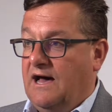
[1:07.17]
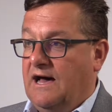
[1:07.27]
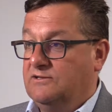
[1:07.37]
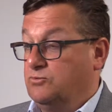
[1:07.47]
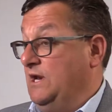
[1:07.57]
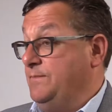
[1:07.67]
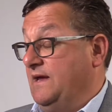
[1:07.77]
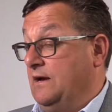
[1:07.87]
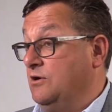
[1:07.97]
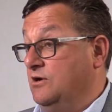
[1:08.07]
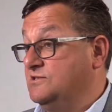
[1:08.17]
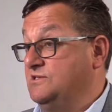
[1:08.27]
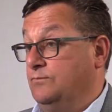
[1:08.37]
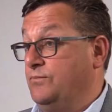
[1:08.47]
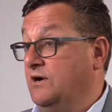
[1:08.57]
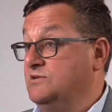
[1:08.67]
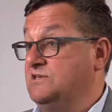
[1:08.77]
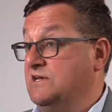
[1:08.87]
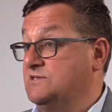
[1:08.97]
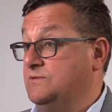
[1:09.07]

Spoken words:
It's really been a constant process.